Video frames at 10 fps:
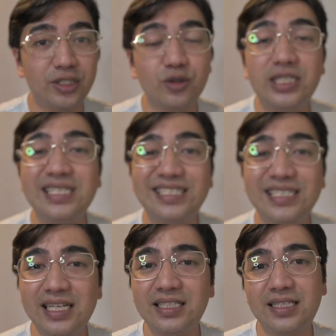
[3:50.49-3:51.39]
So this
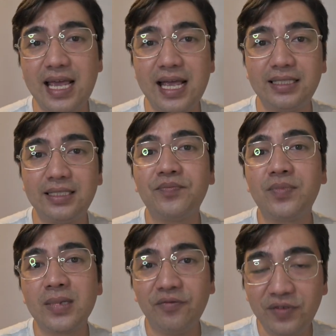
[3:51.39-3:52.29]
lens has
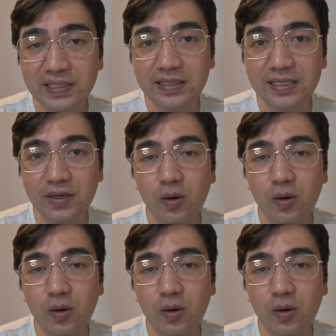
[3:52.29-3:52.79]
VC,